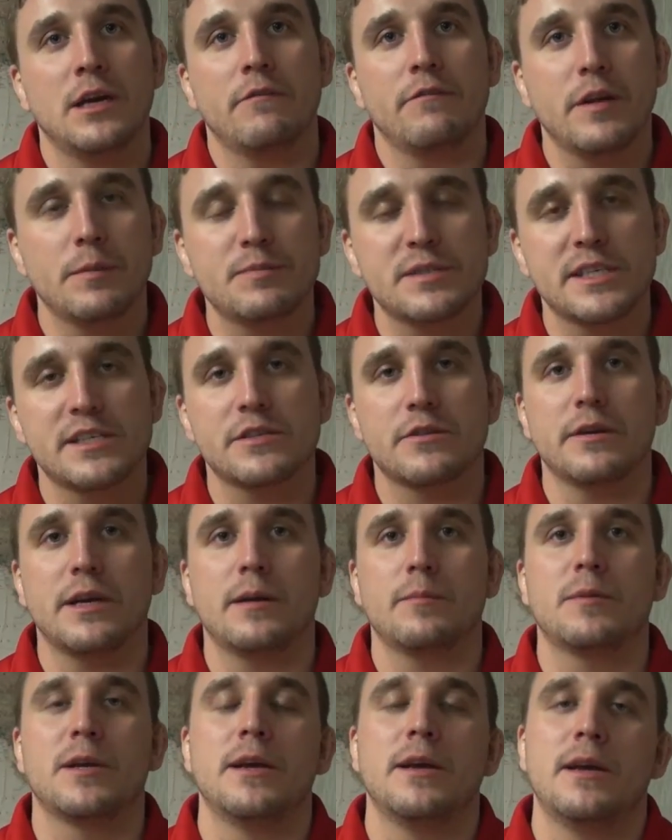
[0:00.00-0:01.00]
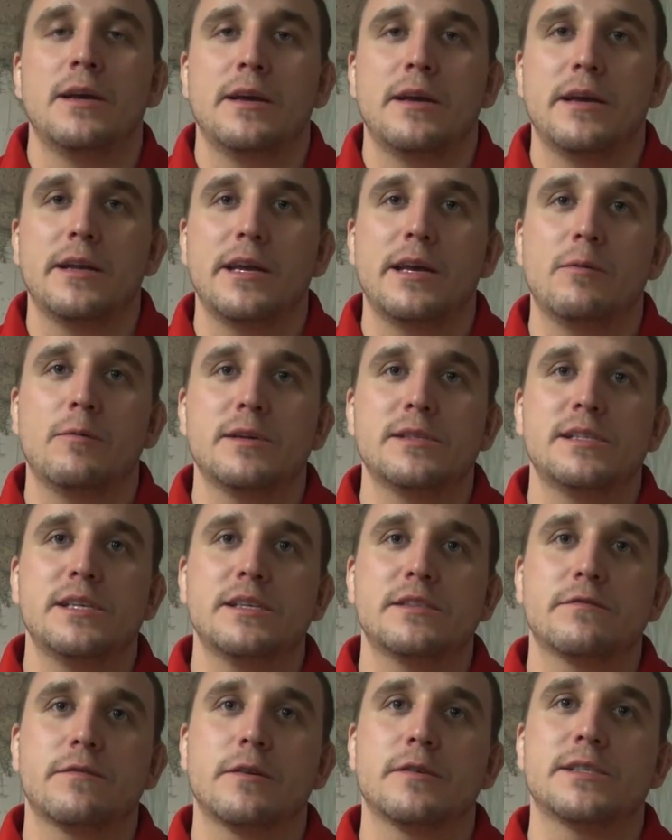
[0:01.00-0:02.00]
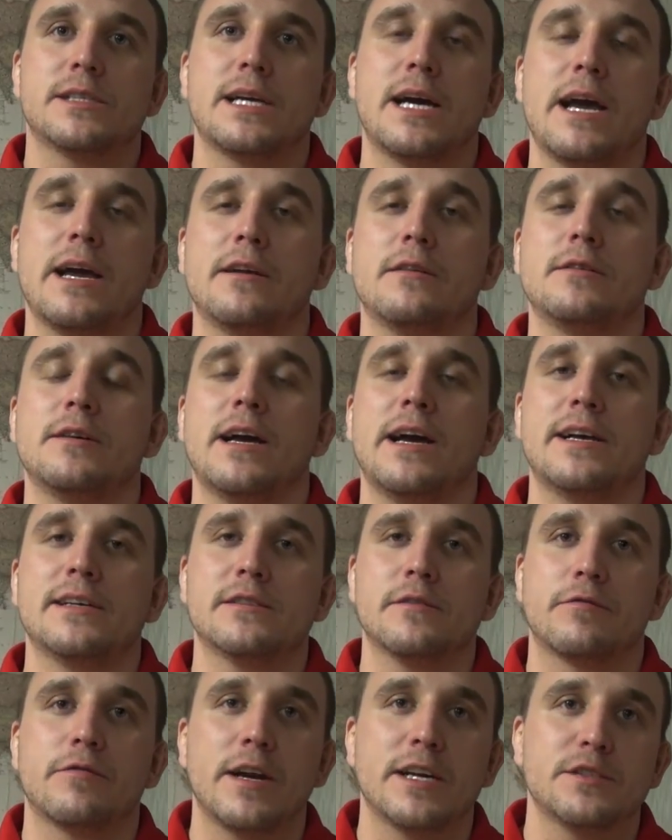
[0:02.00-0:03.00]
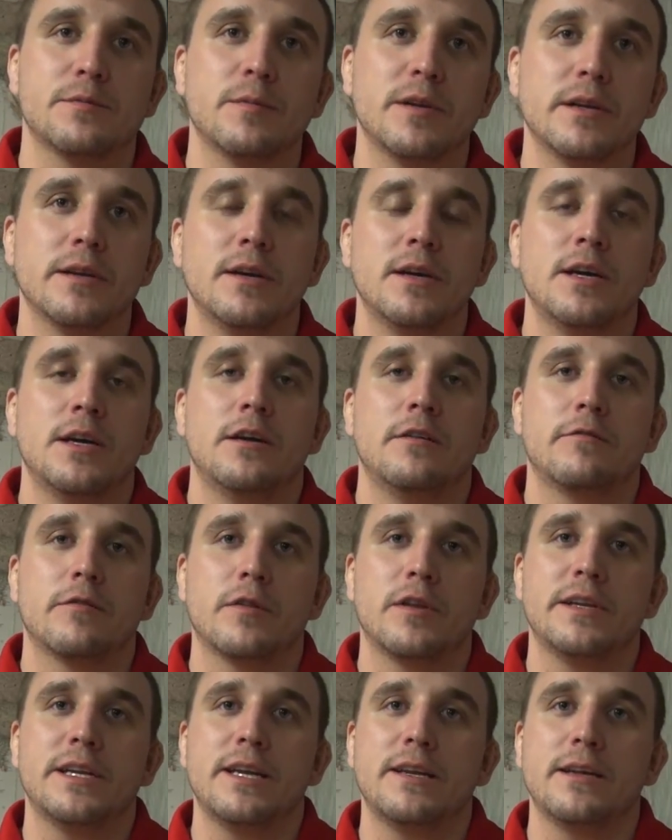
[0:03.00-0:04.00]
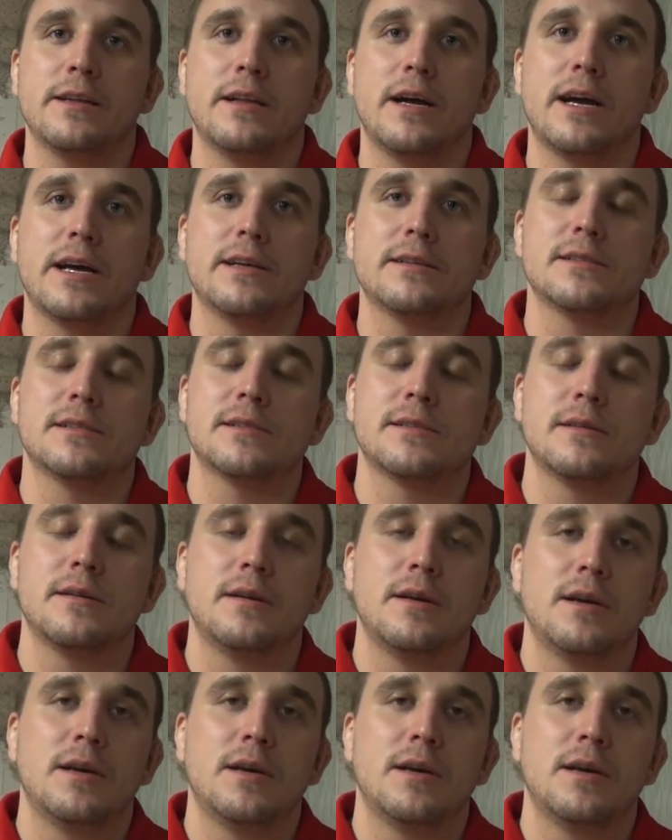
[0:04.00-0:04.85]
Flips the script, and he wins his first title as a freshman for the Nittany Lions.